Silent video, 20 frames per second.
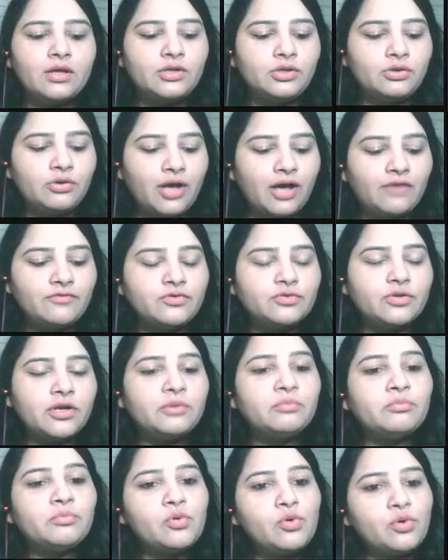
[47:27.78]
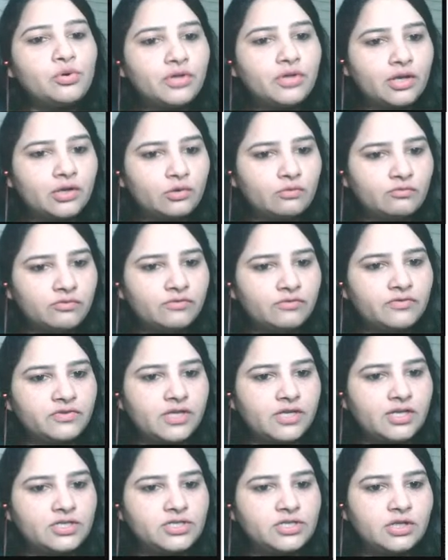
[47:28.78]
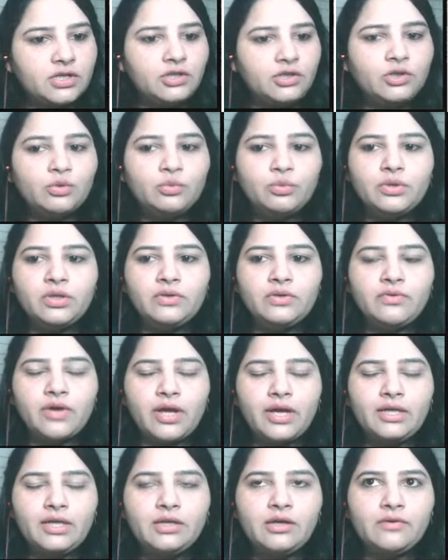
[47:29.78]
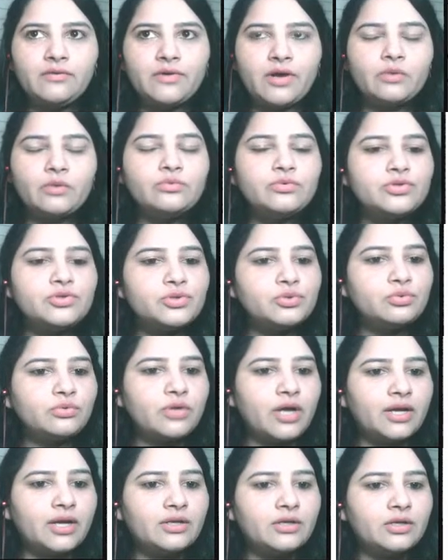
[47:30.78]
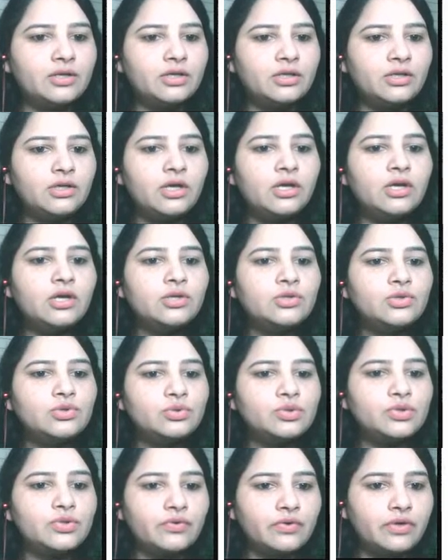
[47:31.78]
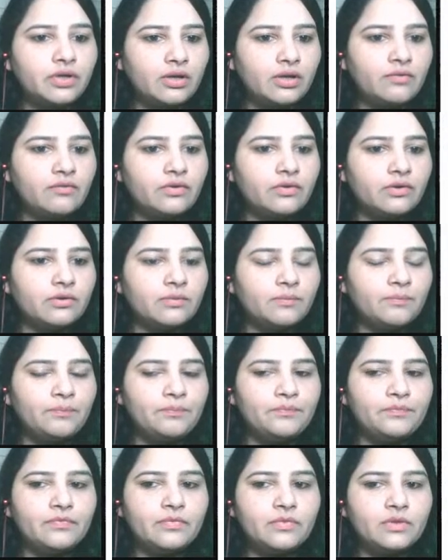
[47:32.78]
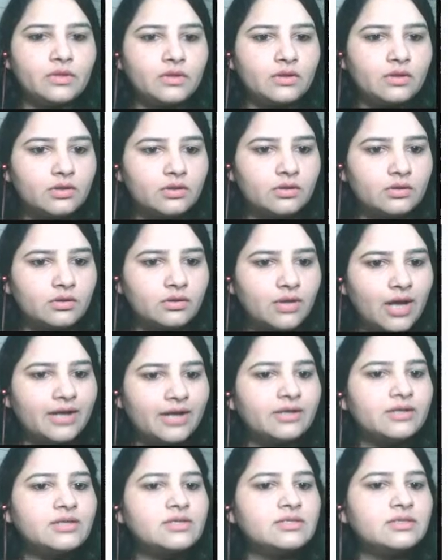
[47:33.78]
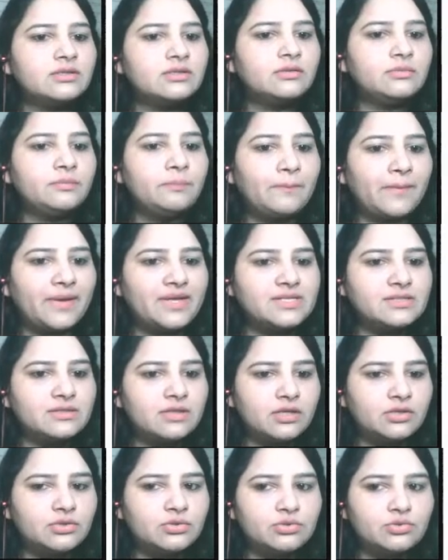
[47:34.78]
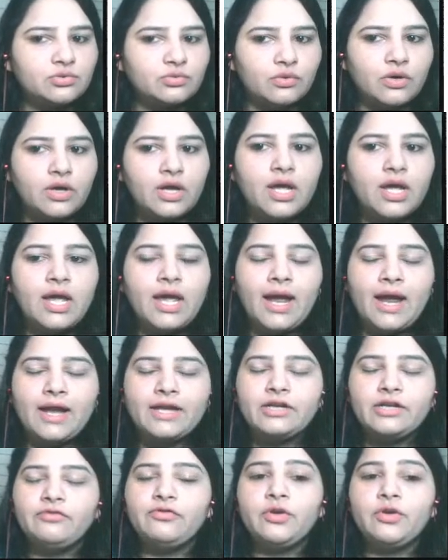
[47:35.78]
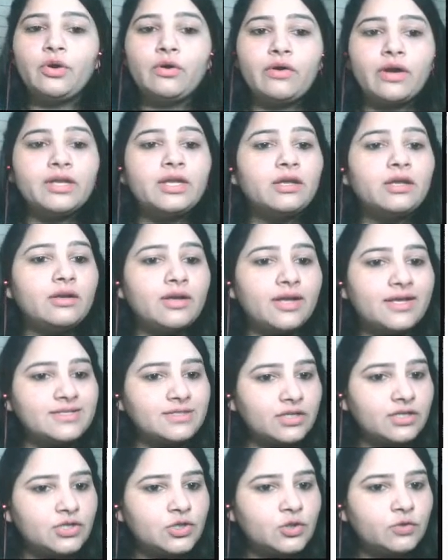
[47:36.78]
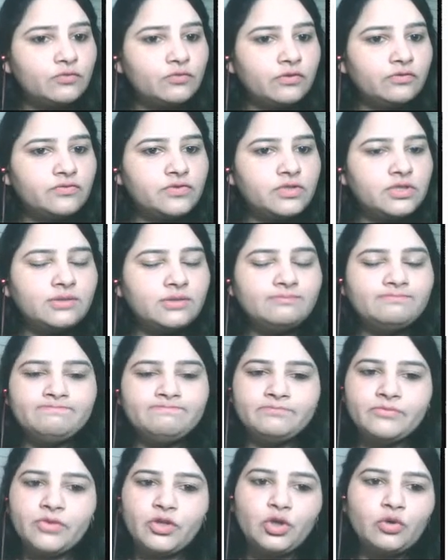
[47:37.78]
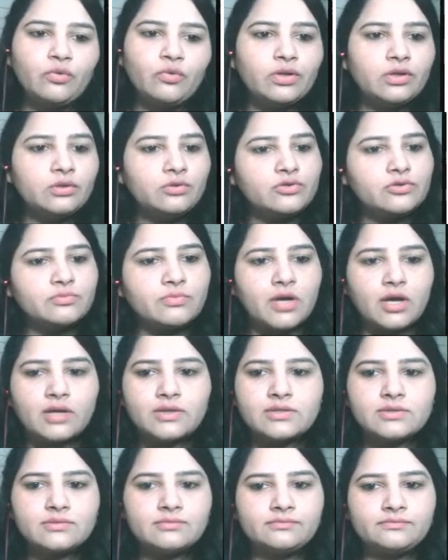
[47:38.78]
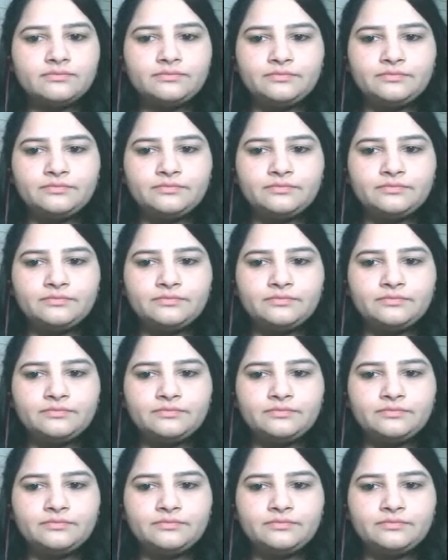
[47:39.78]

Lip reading: You have to write more than 250 actually. You will write around 290 to 300. That is the best thing to do. And if you're writing less than 250, you will lose marks.